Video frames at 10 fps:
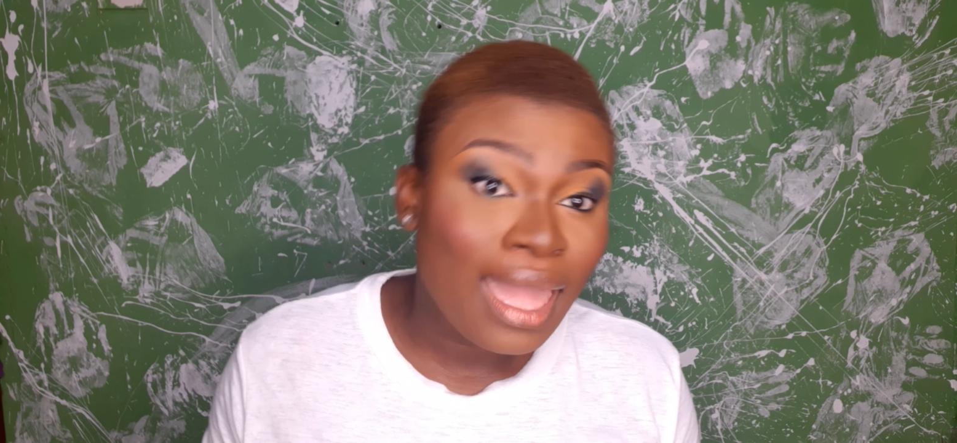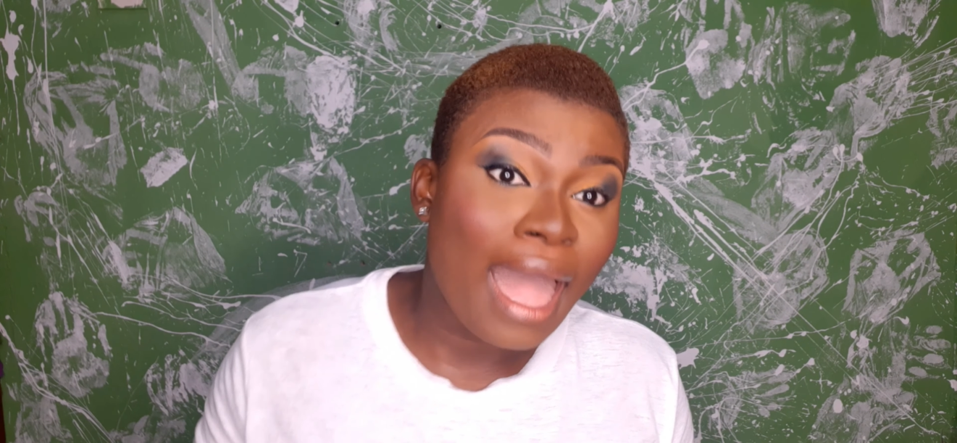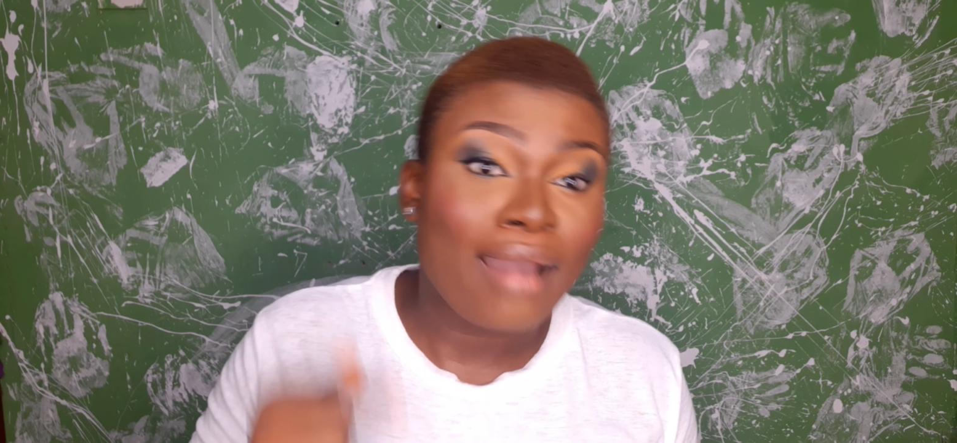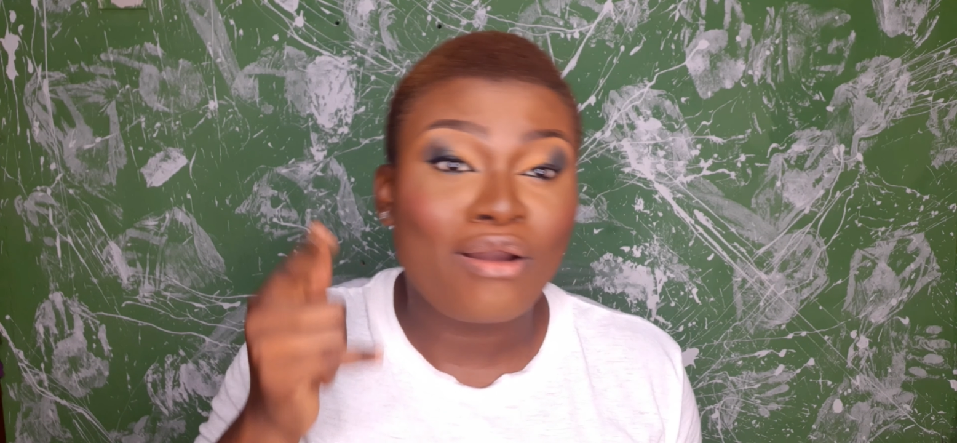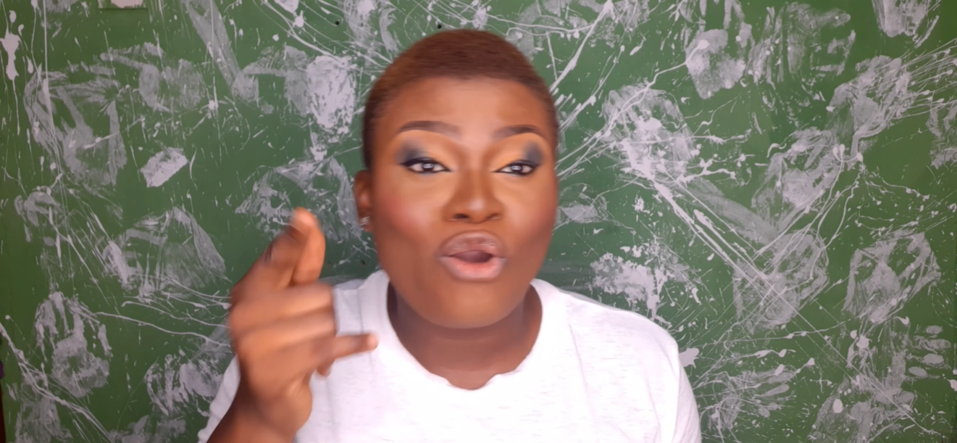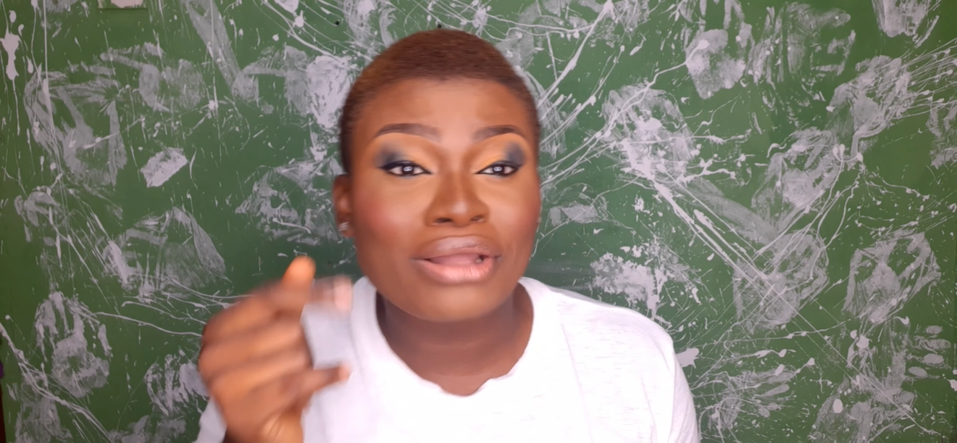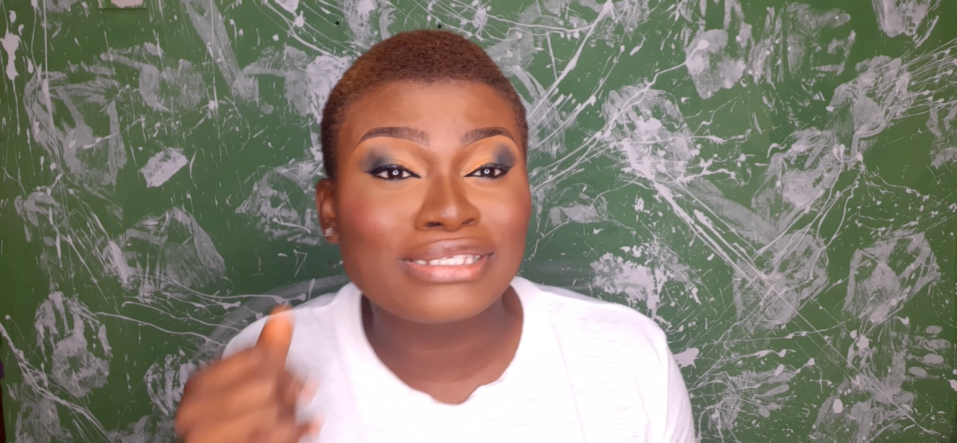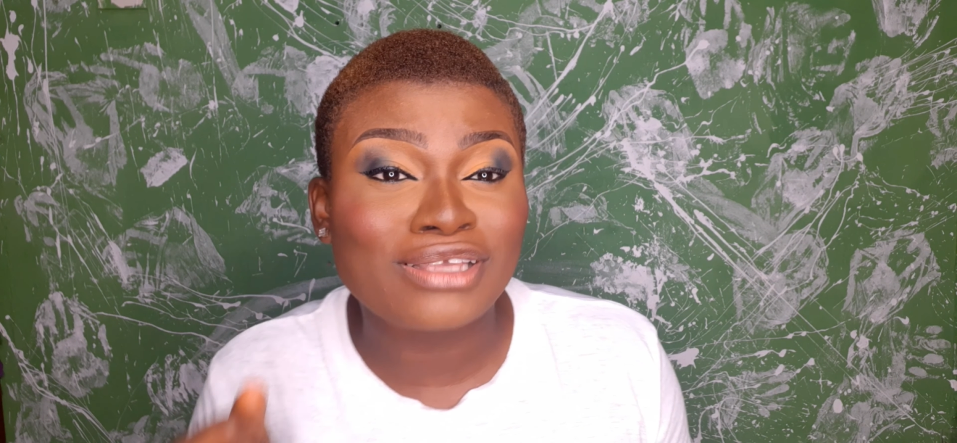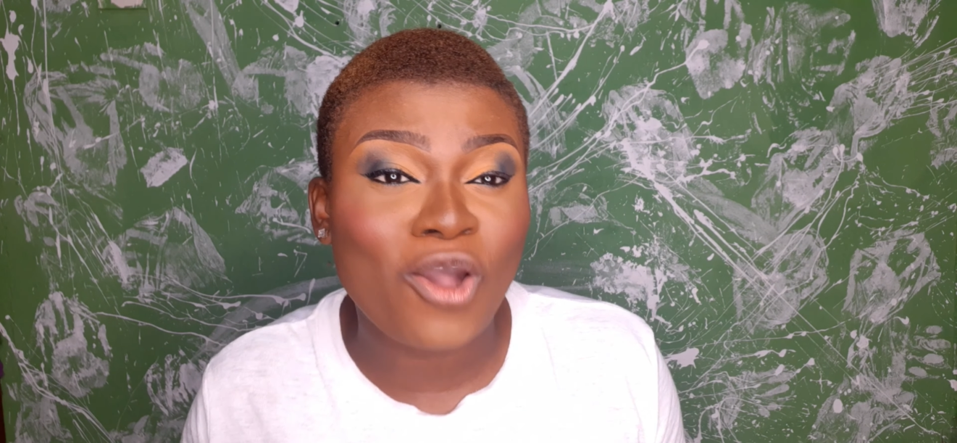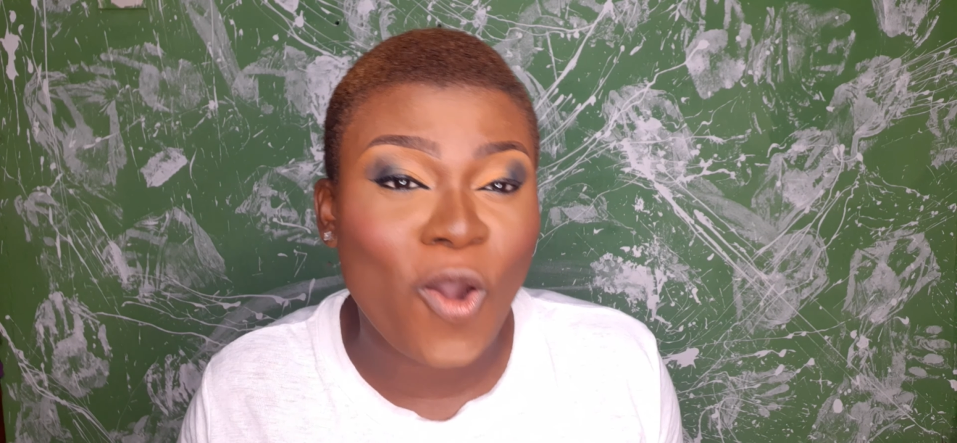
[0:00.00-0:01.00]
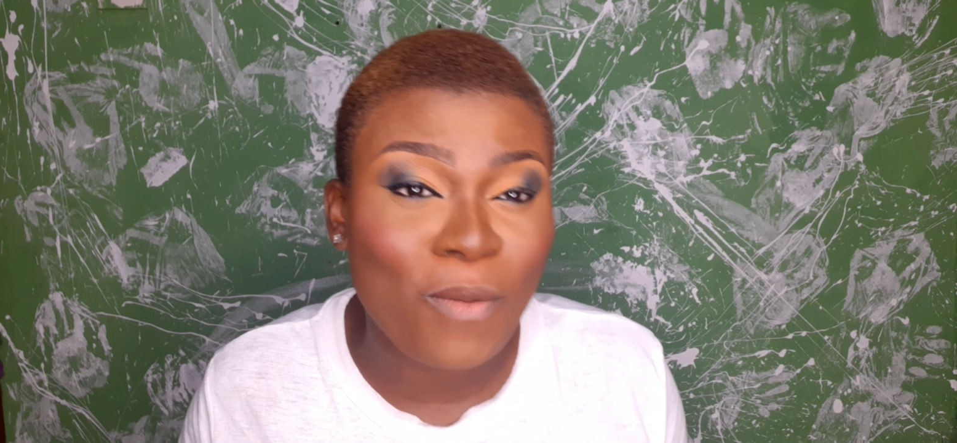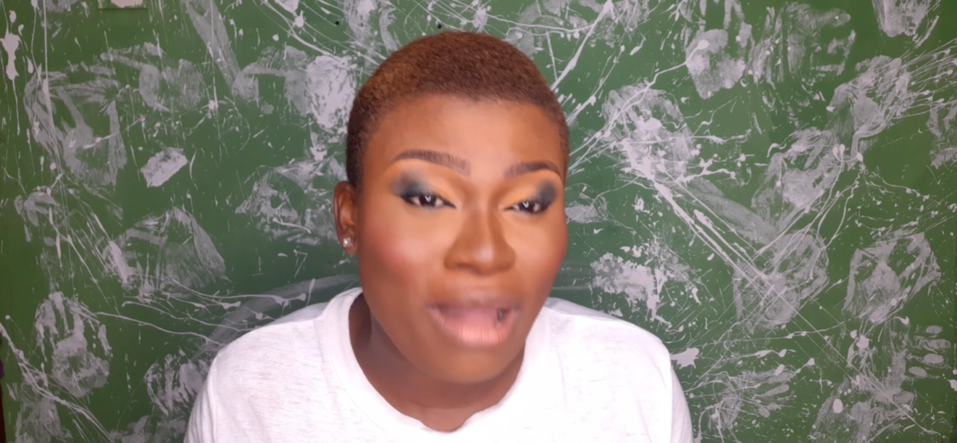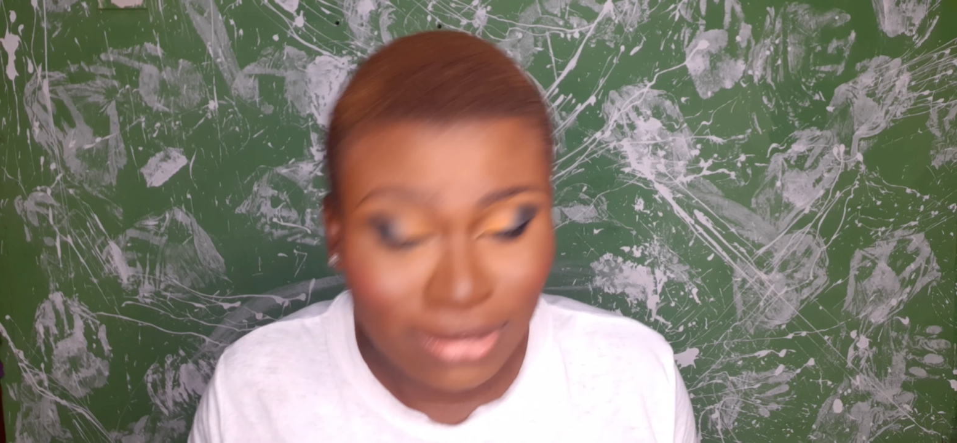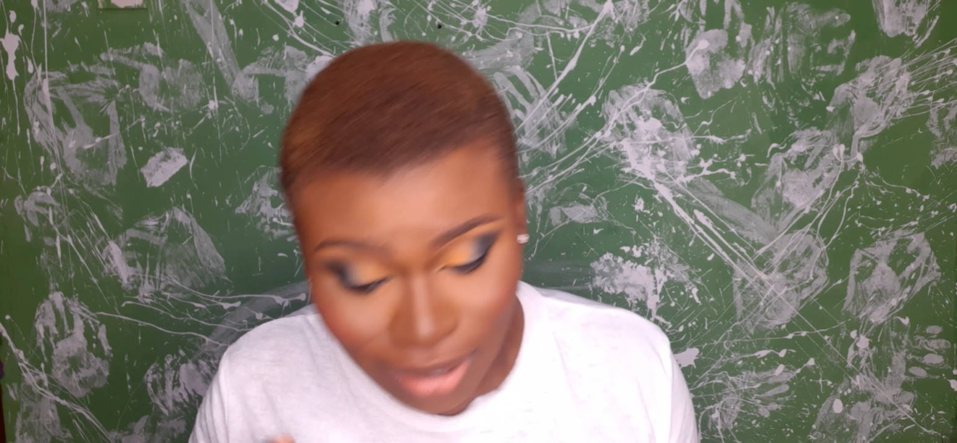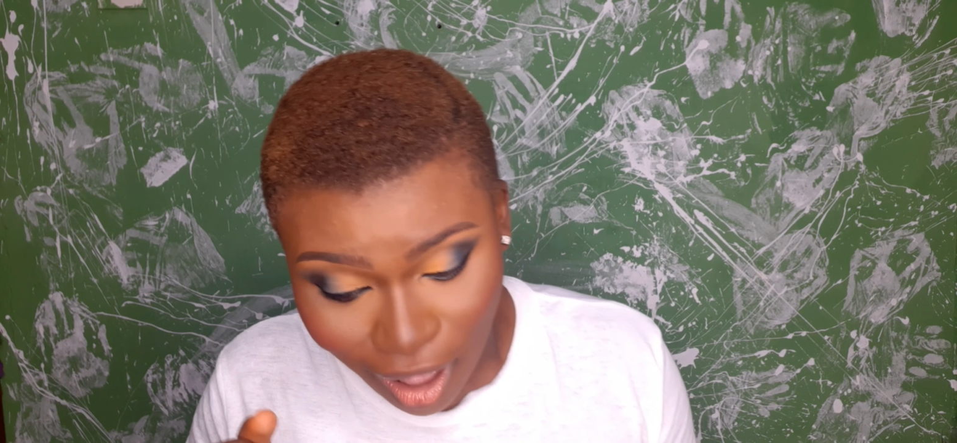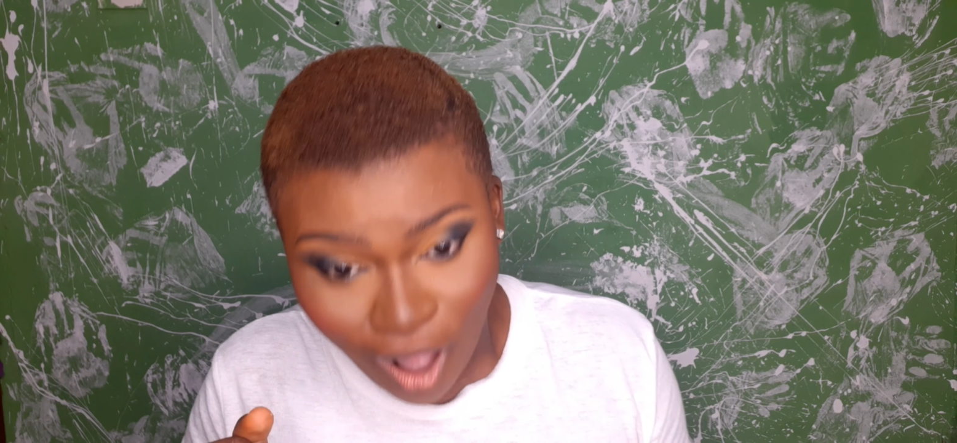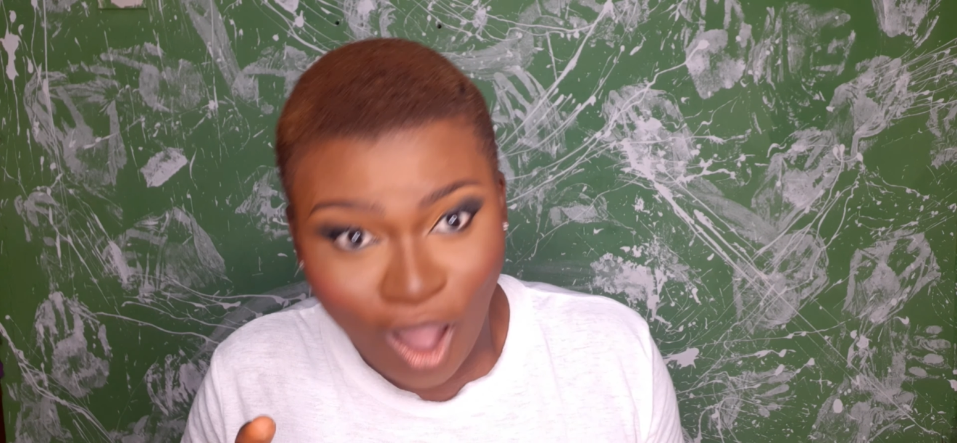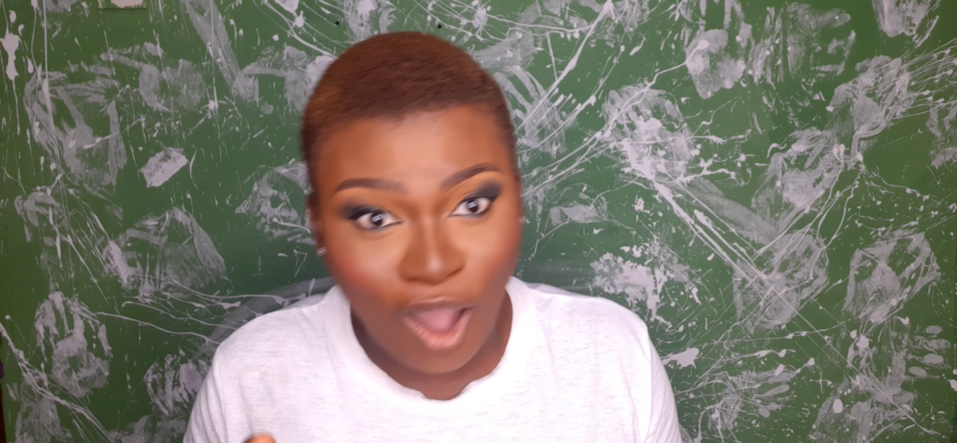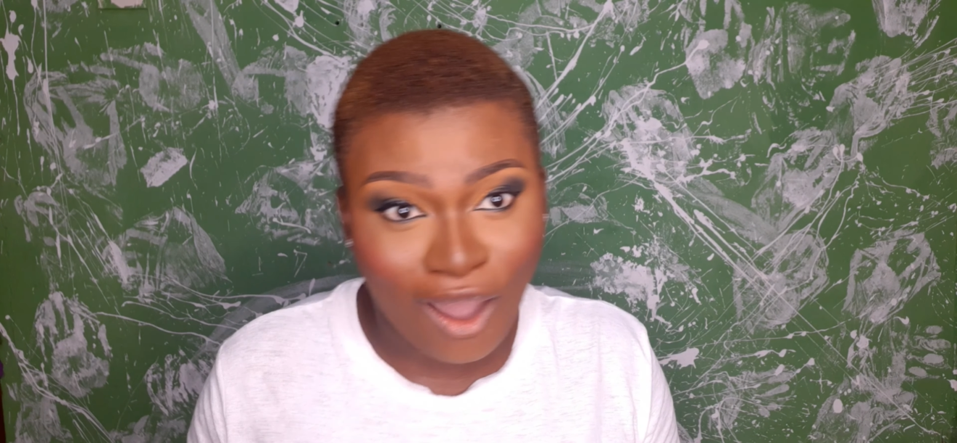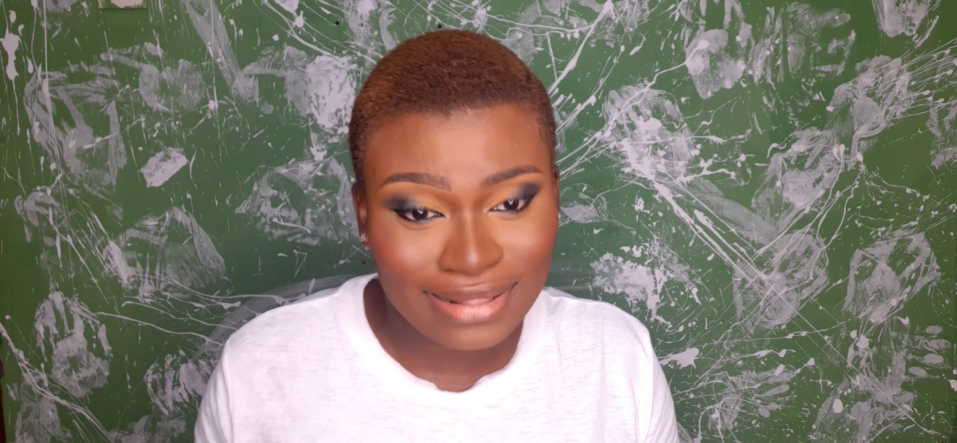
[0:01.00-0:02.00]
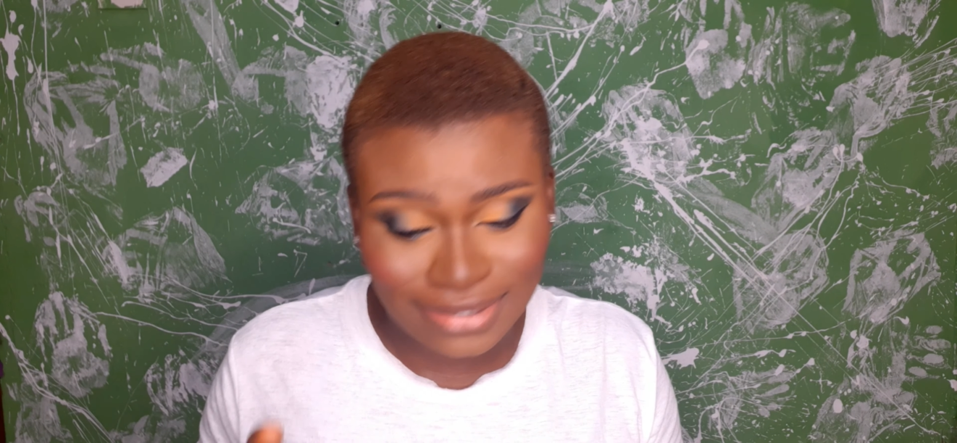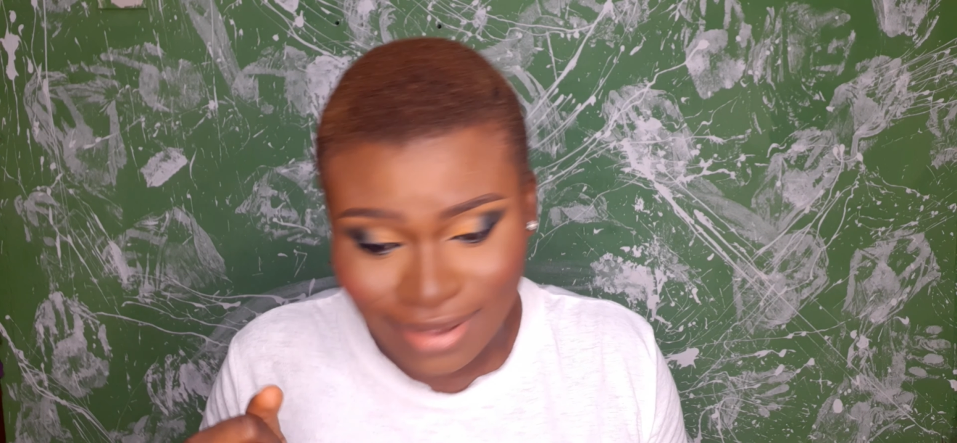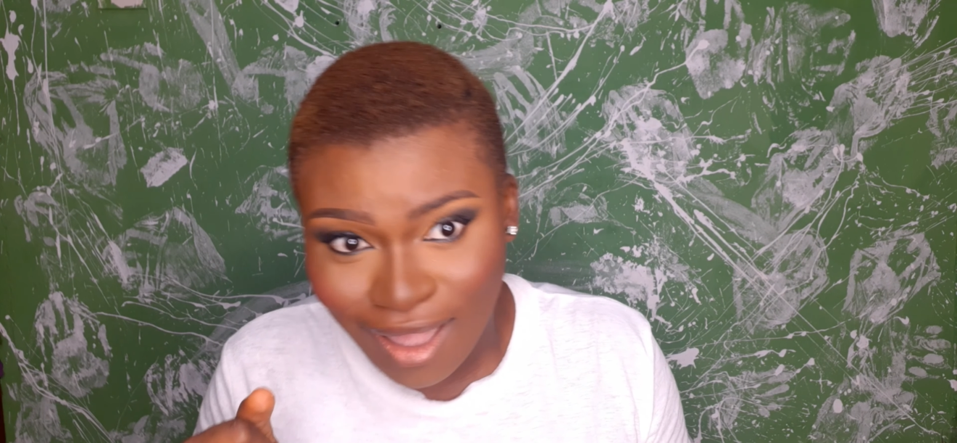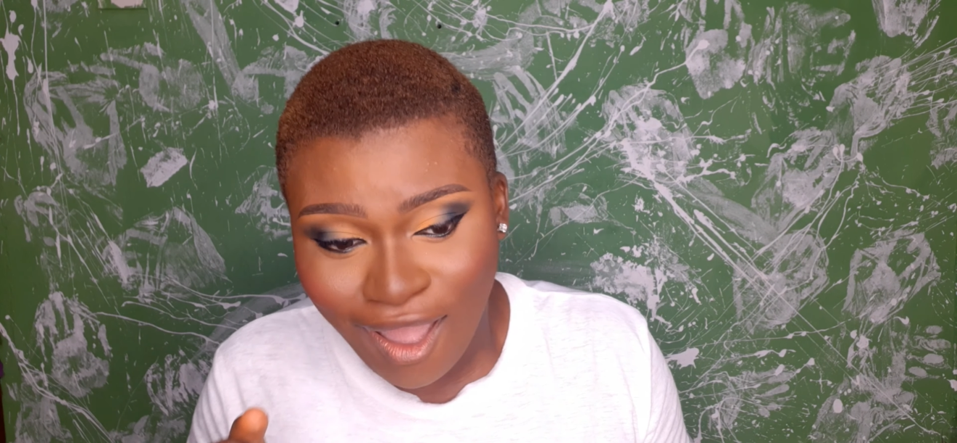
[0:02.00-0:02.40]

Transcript: are going to come out hot,